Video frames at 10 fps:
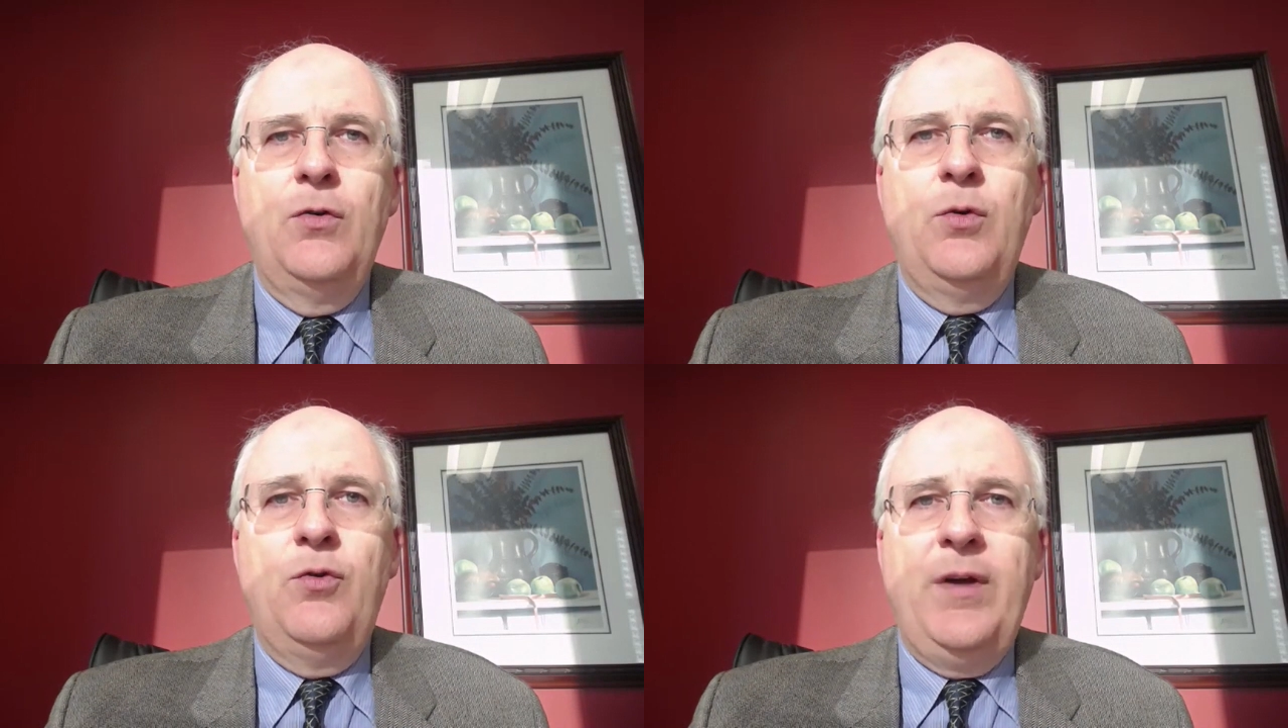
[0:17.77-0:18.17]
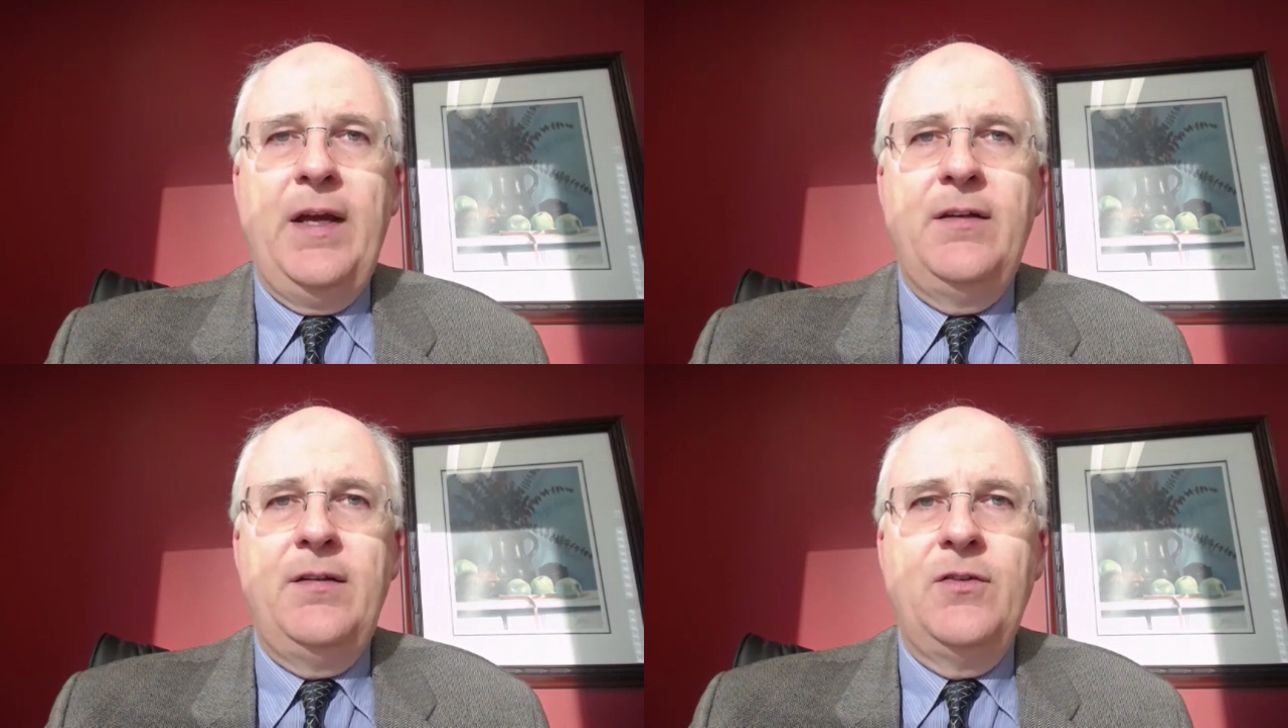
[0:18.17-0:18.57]
who
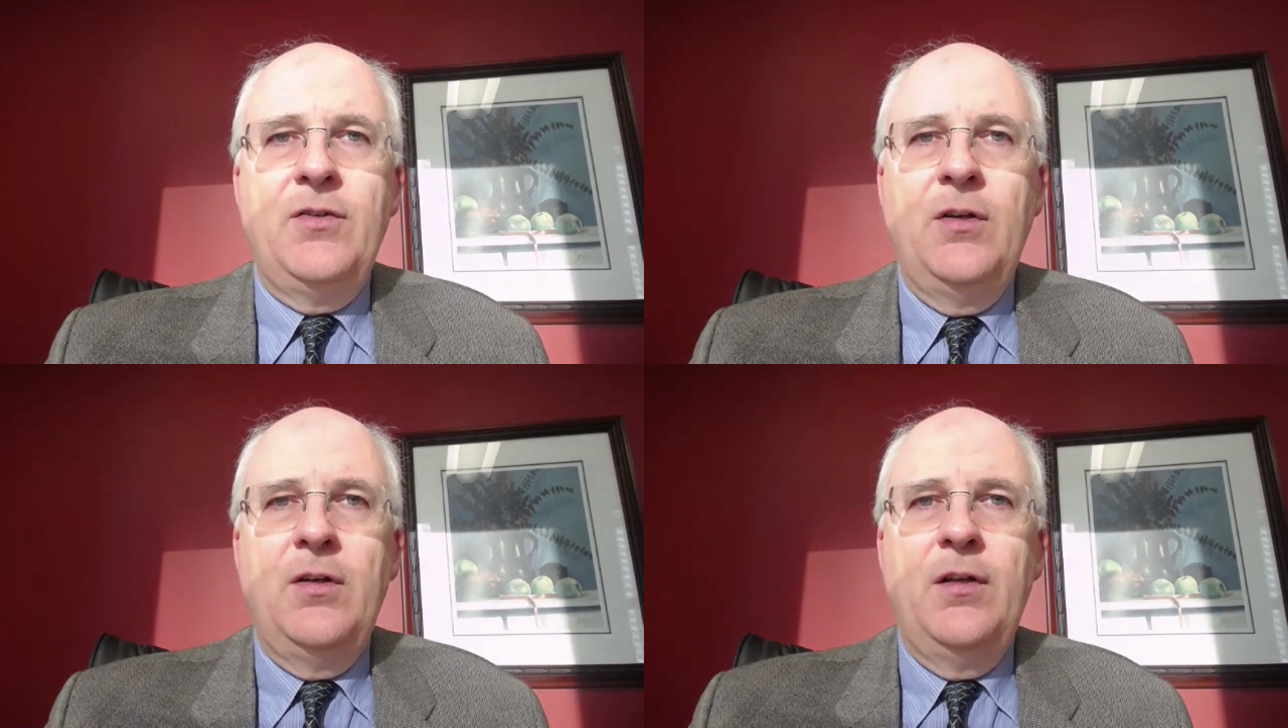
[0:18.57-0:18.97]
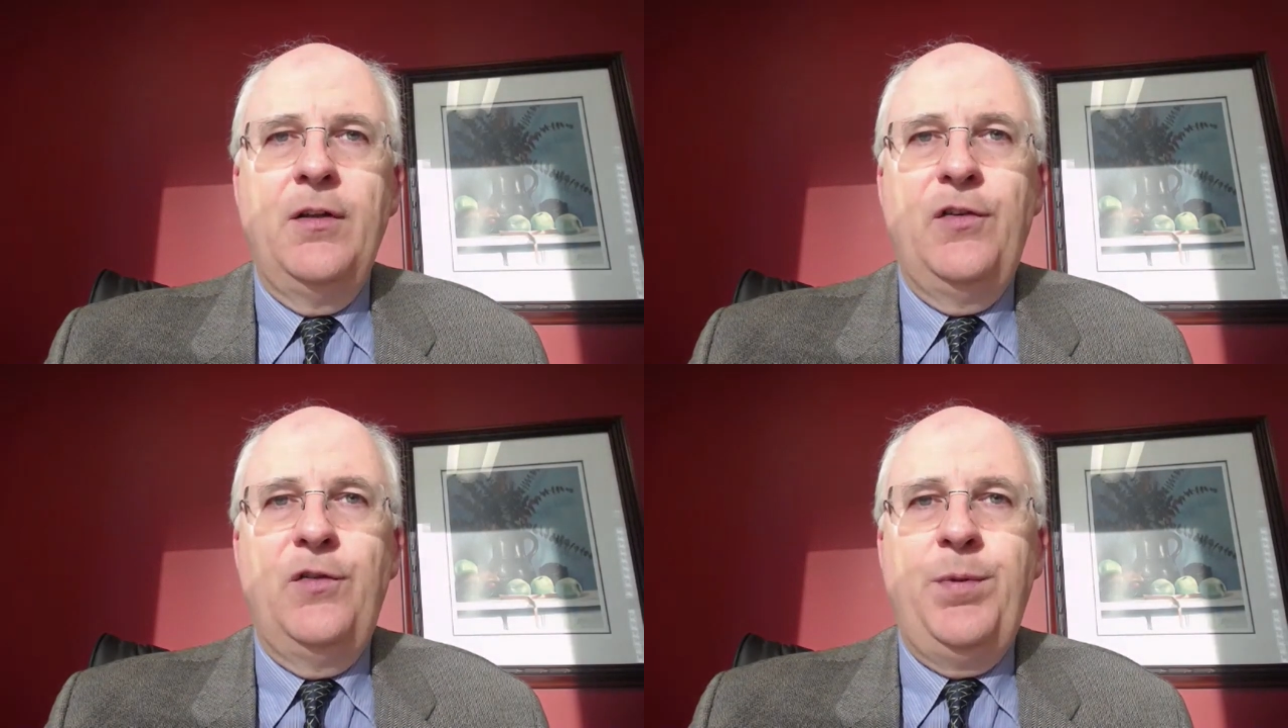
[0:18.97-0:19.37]
created
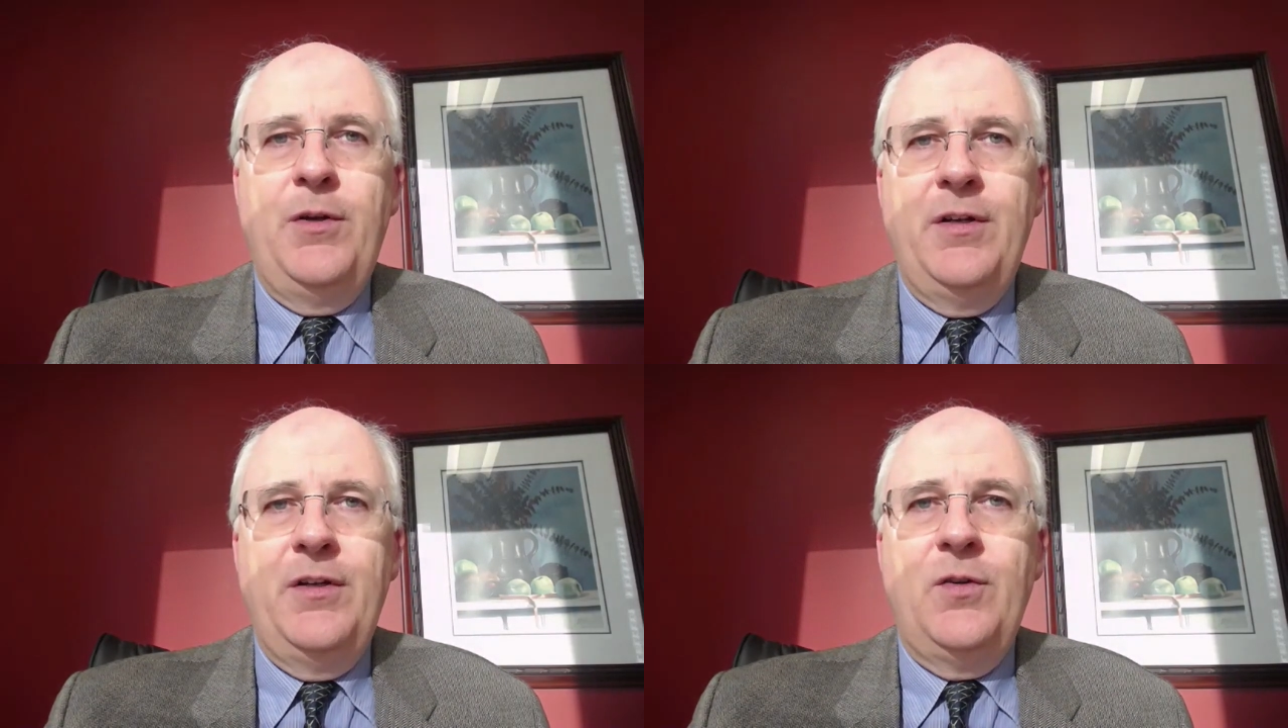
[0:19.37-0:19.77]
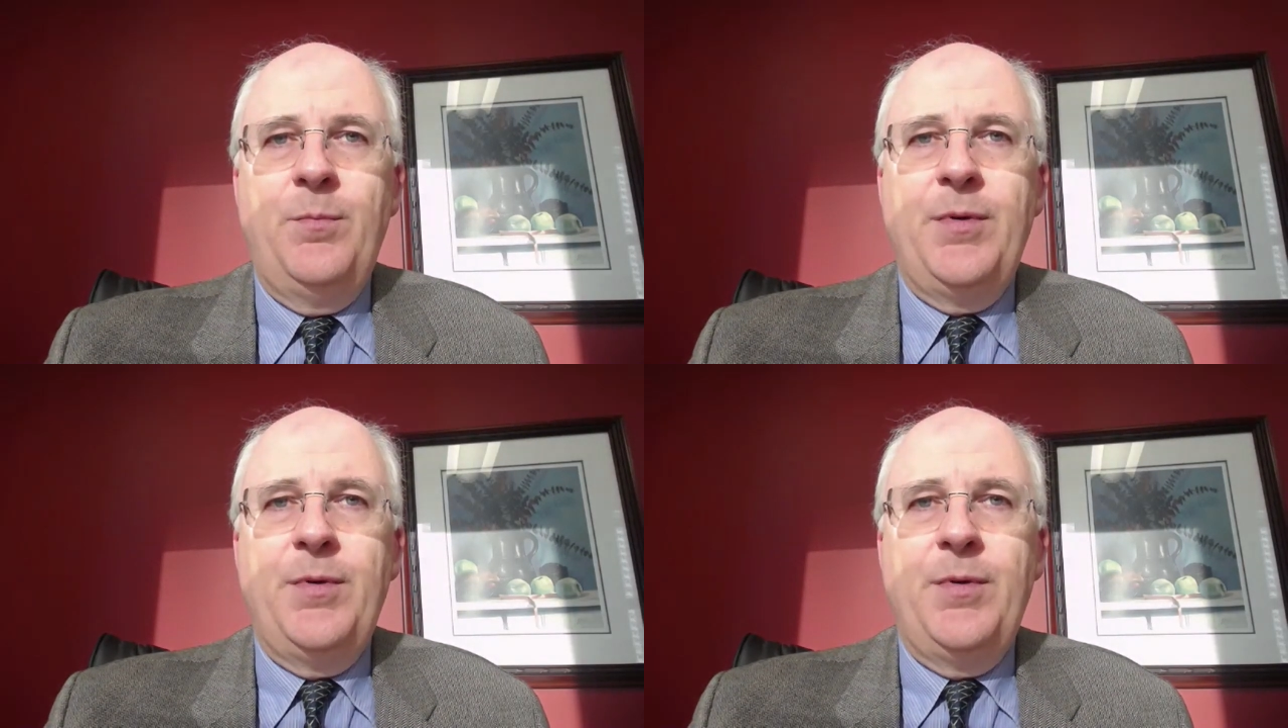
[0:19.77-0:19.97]
spirit,